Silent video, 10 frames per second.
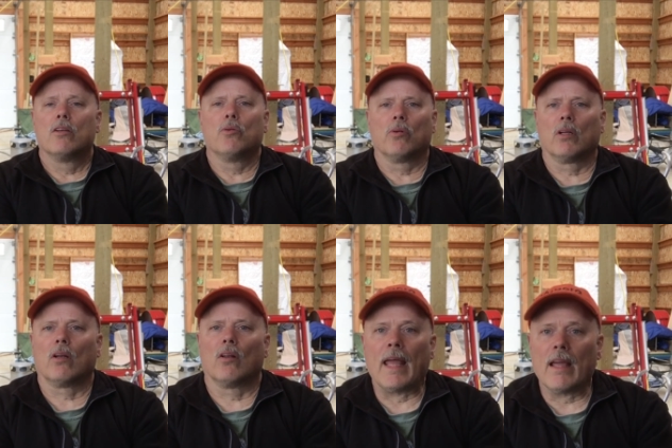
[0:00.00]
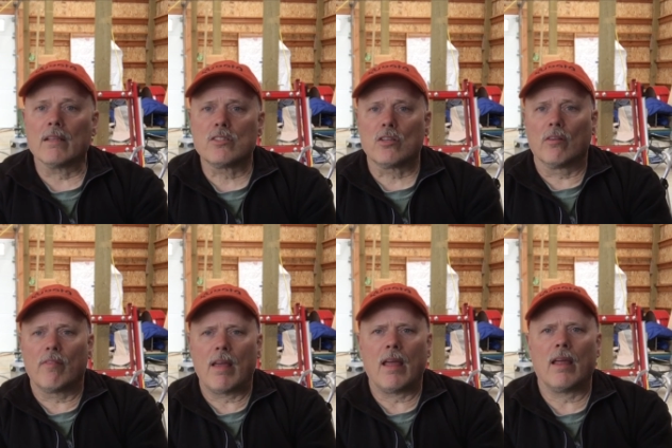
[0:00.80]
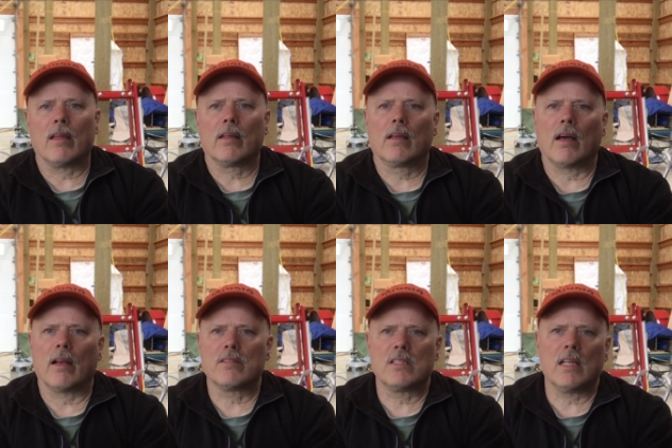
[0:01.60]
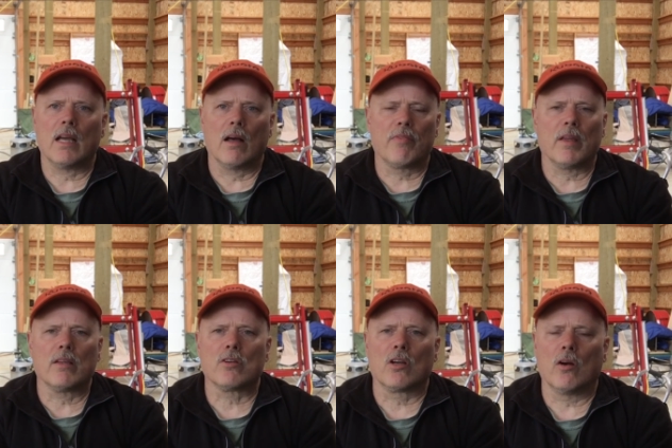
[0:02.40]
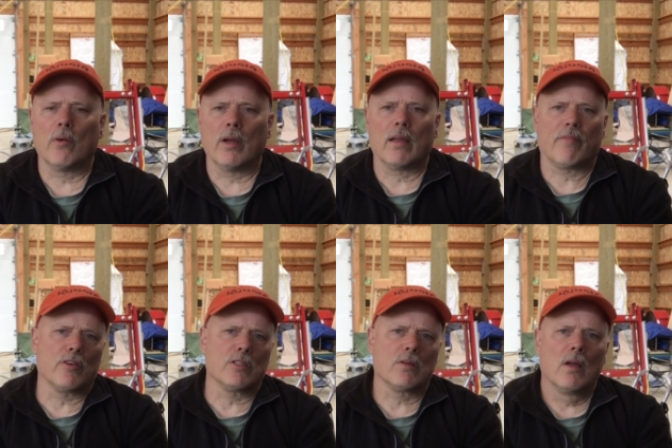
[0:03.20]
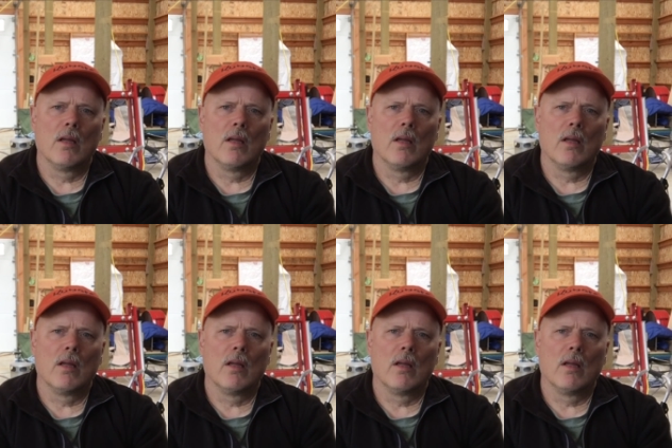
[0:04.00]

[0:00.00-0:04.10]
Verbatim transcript: do a little land survey, kind of see how things are going, if there's